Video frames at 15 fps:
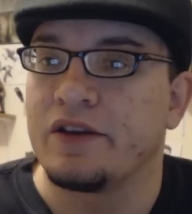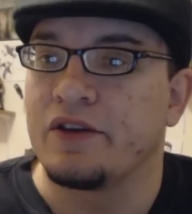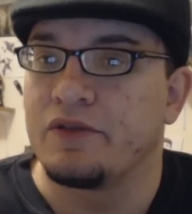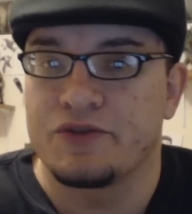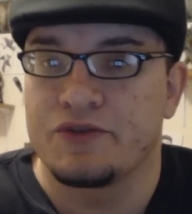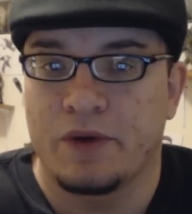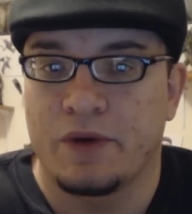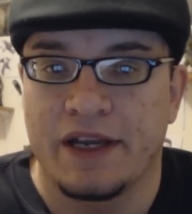You know,
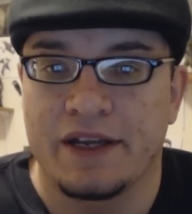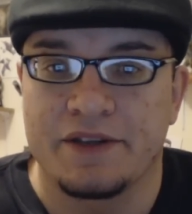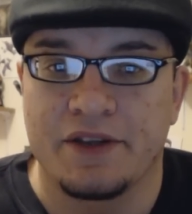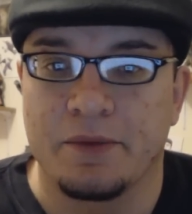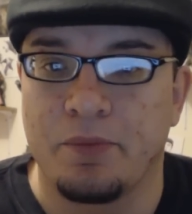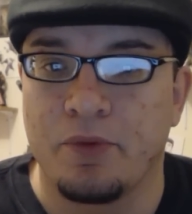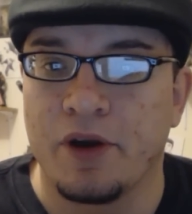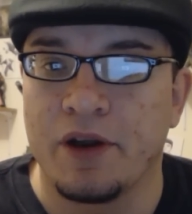doesn't want to get
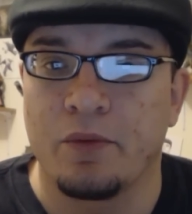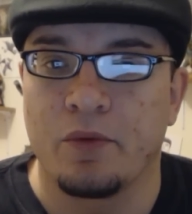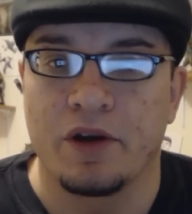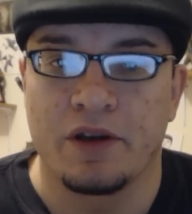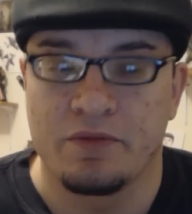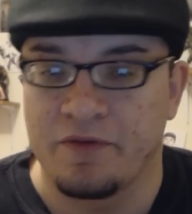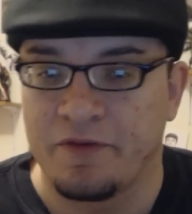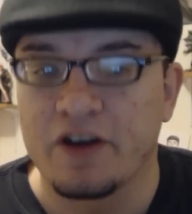to the point
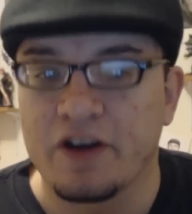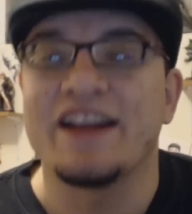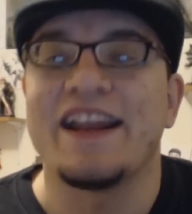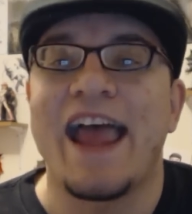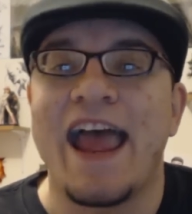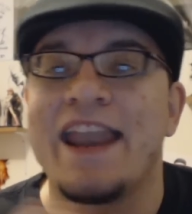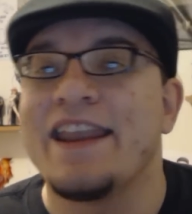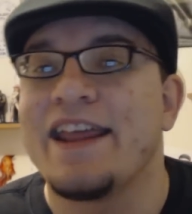where he figured
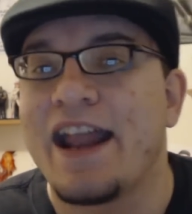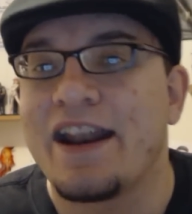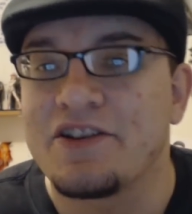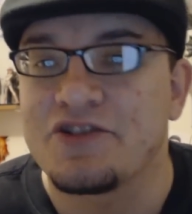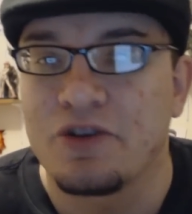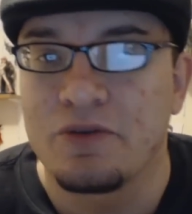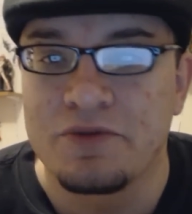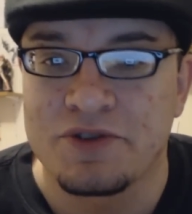he'd end it on
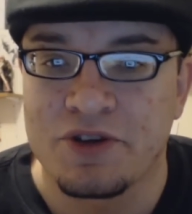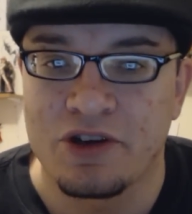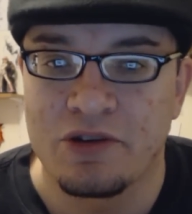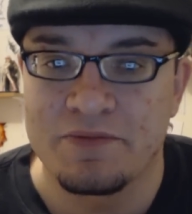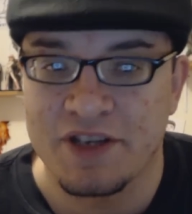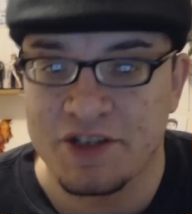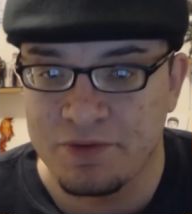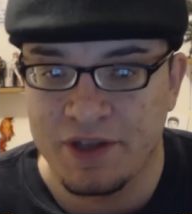his own
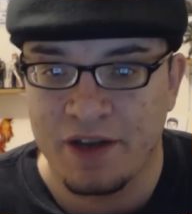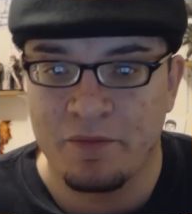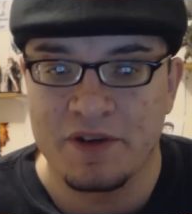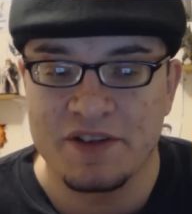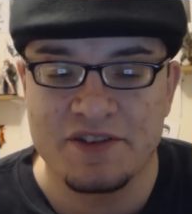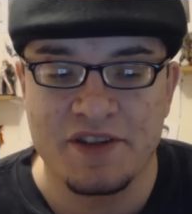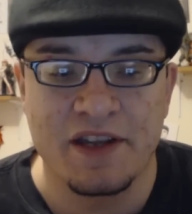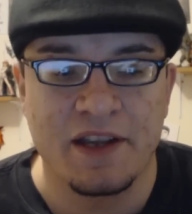terms. That's what
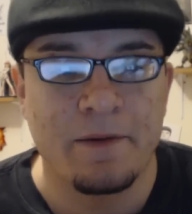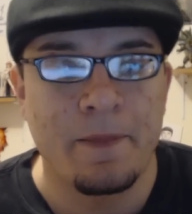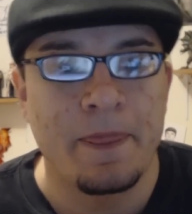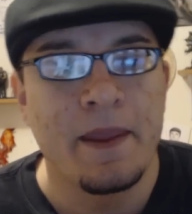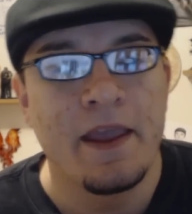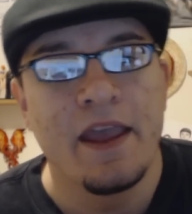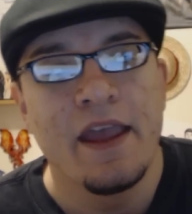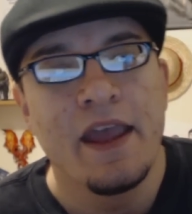everybody's
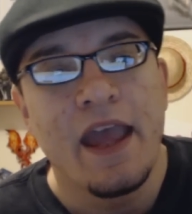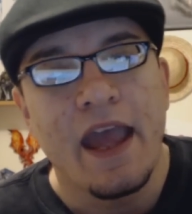thinking.